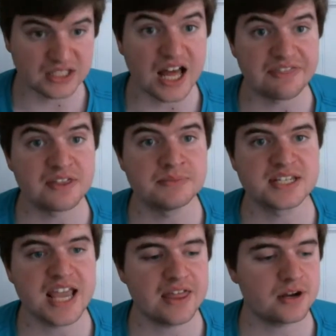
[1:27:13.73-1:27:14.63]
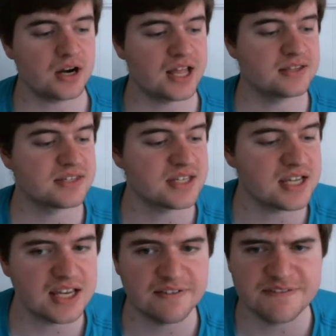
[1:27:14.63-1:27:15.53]
to lot them together and
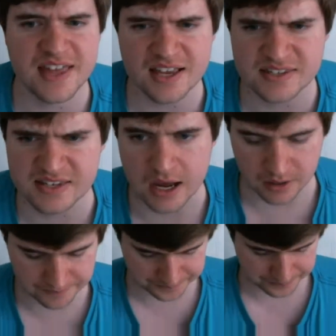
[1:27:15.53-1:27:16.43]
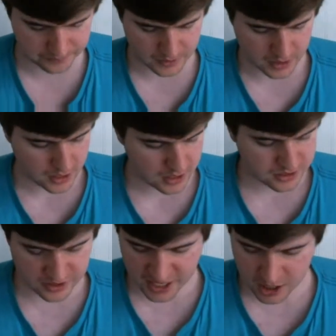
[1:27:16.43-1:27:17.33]
see if they sell.
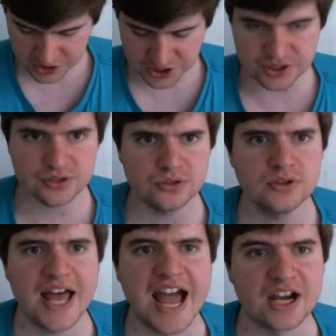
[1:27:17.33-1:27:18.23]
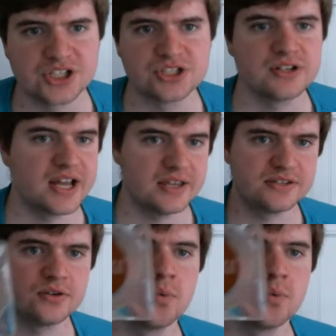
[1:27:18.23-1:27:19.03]
So they are two ashtrays.